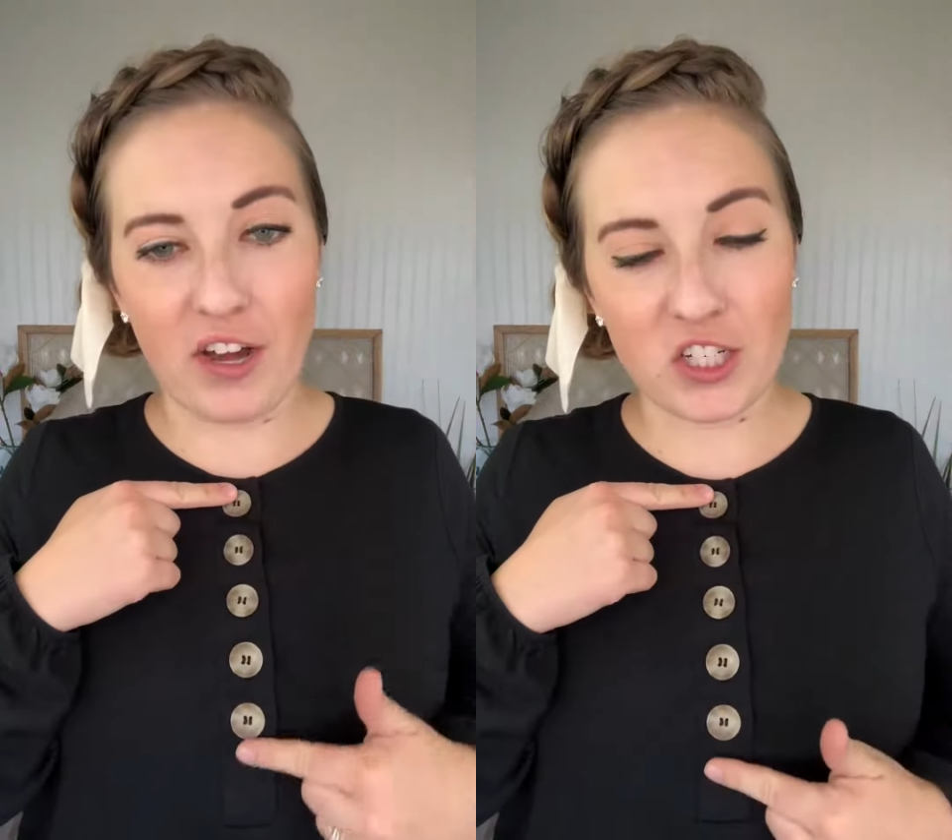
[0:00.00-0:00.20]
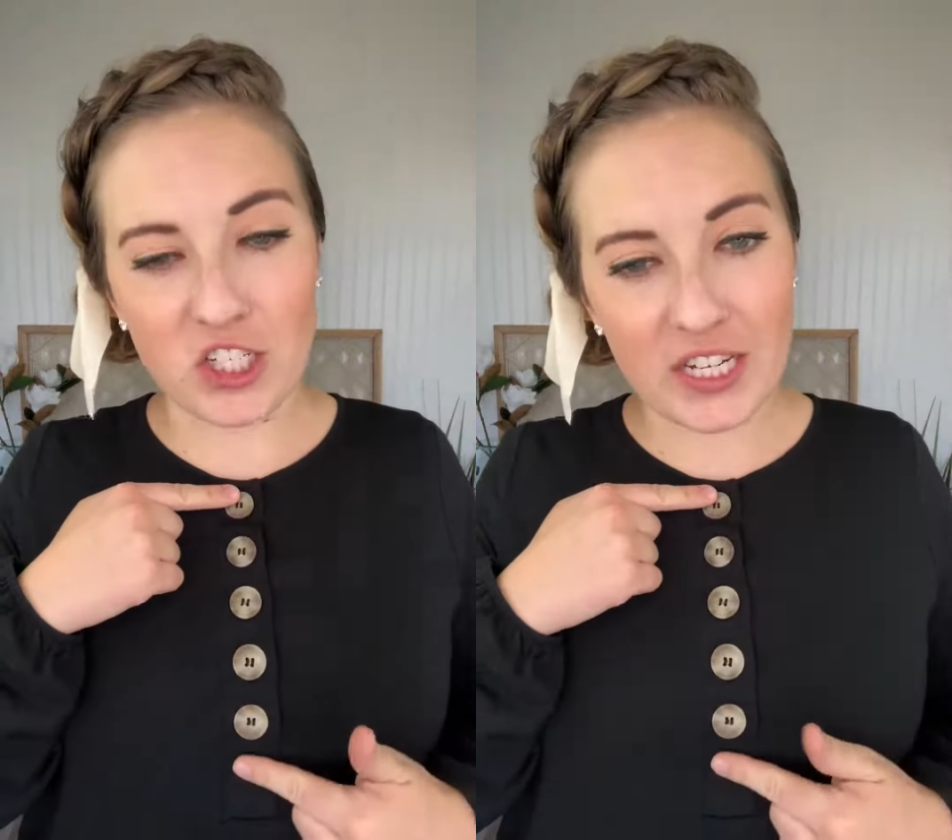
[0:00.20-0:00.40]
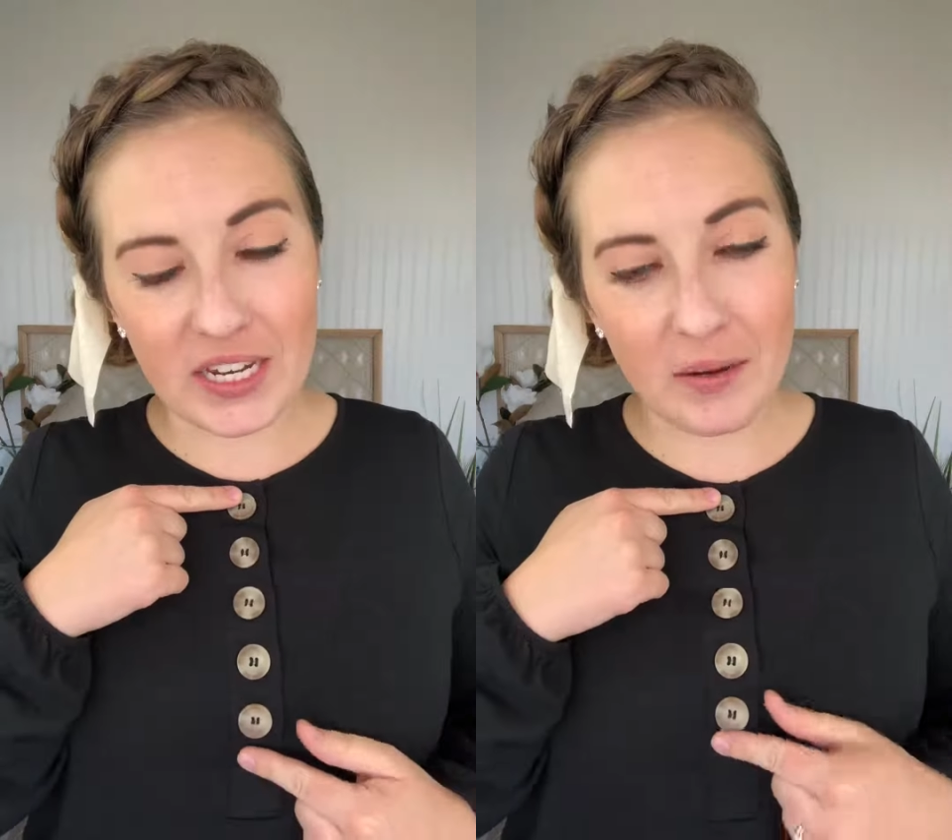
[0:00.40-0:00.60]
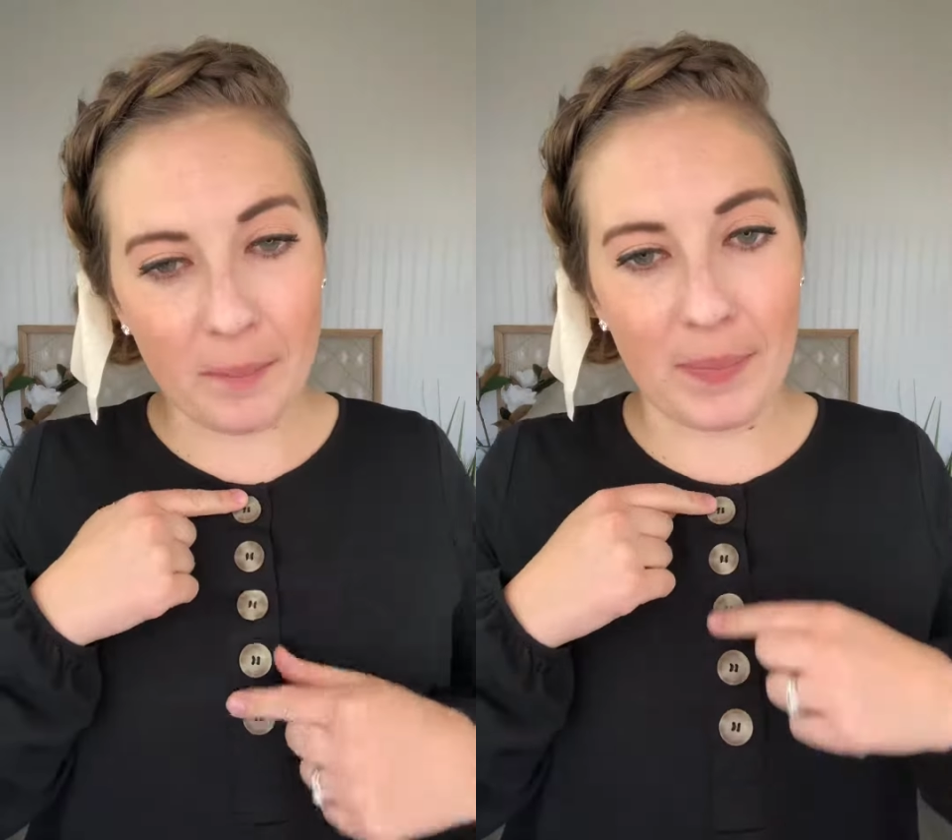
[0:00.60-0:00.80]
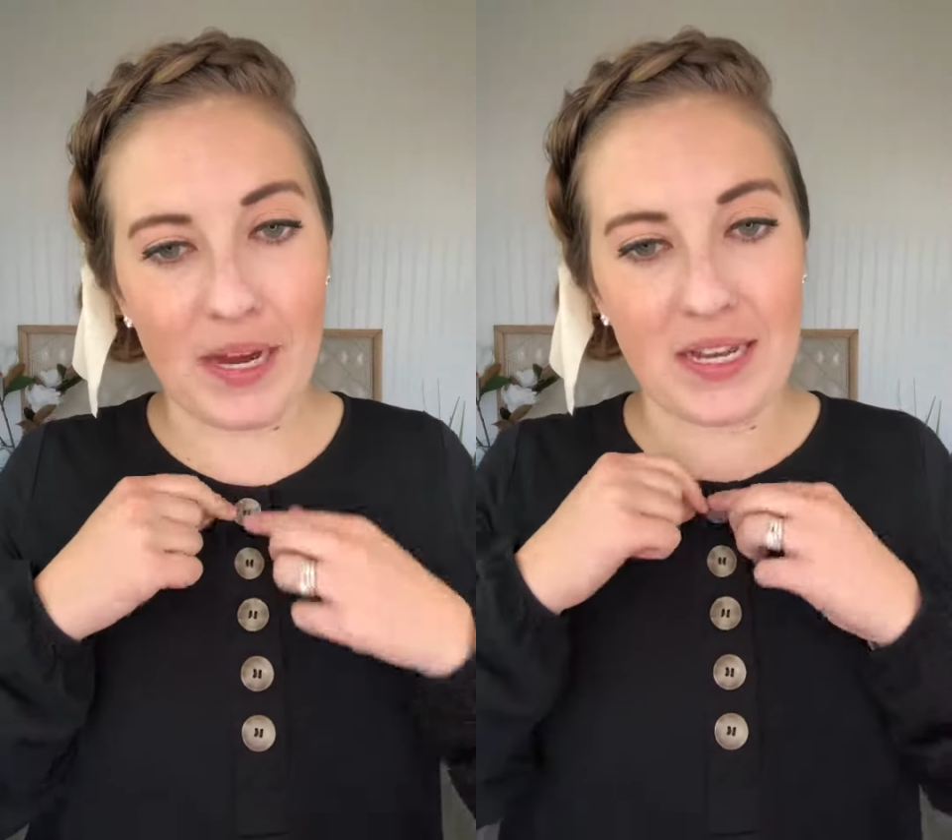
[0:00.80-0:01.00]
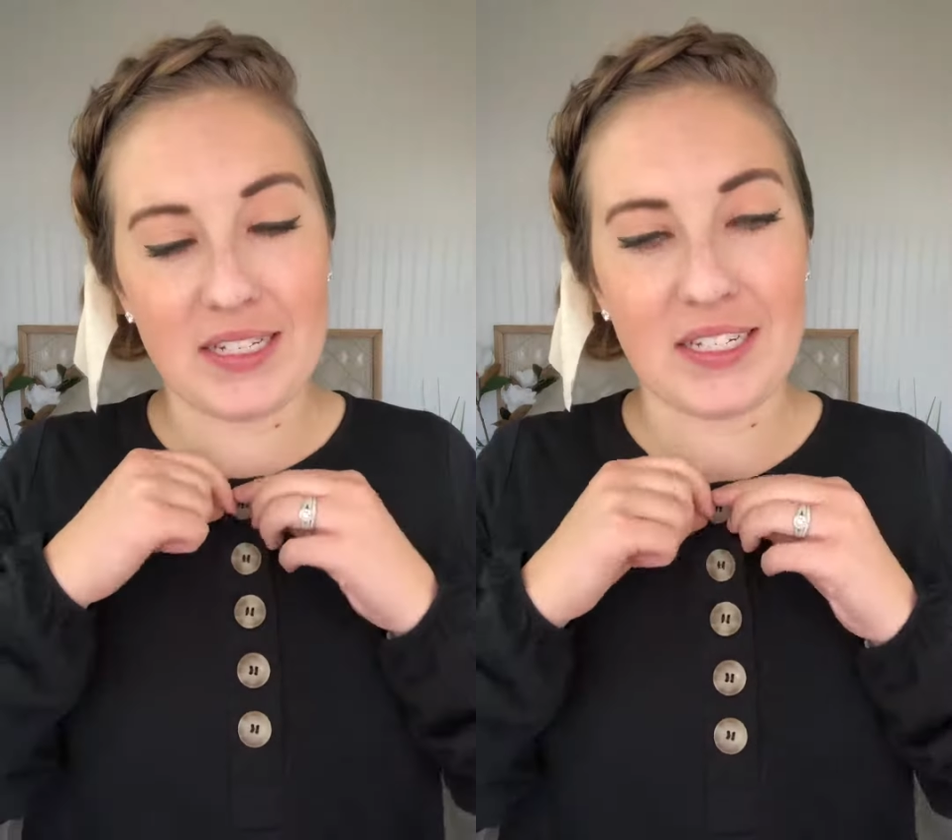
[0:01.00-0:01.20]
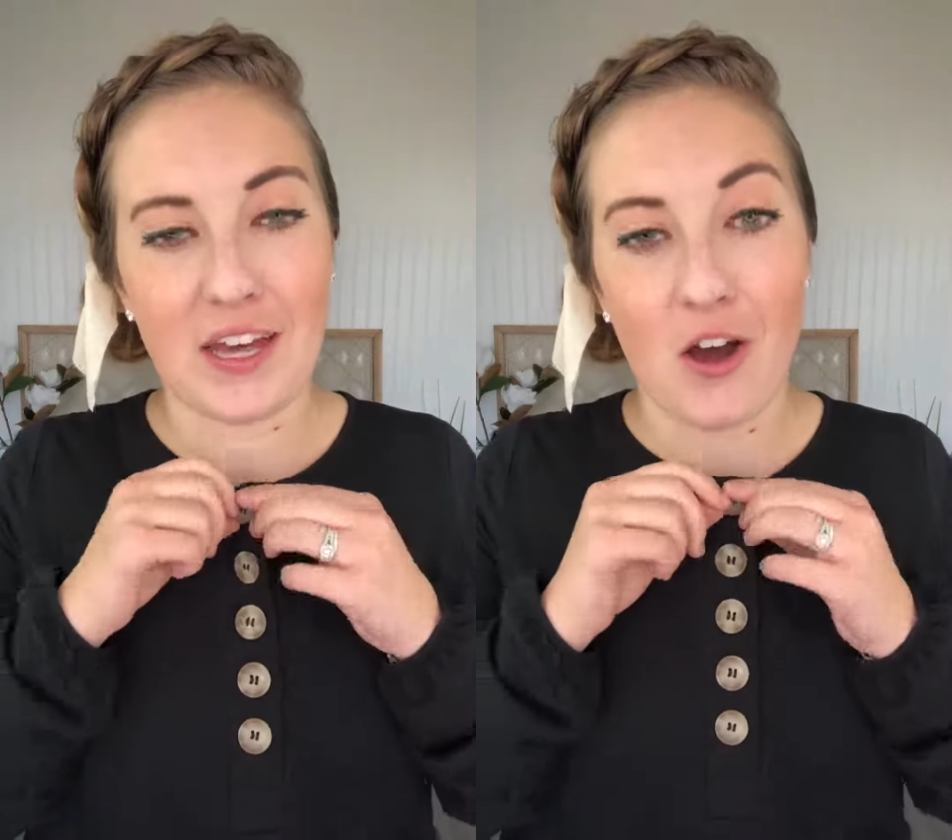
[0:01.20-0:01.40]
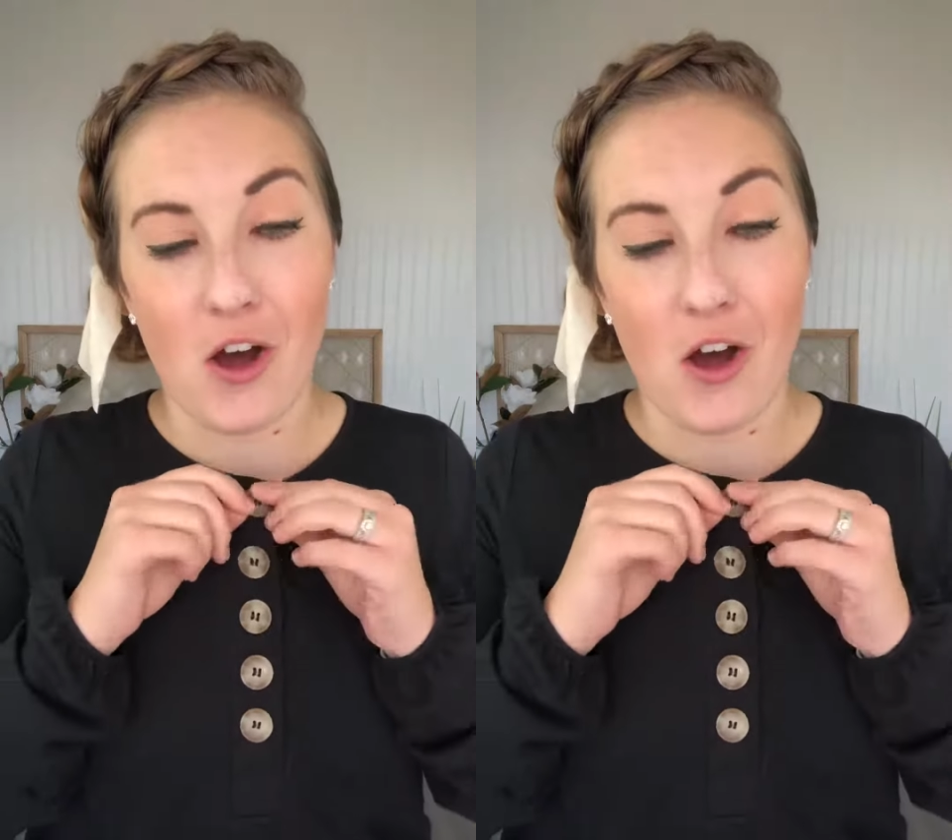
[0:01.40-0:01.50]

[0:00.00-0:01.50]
functioning buttons that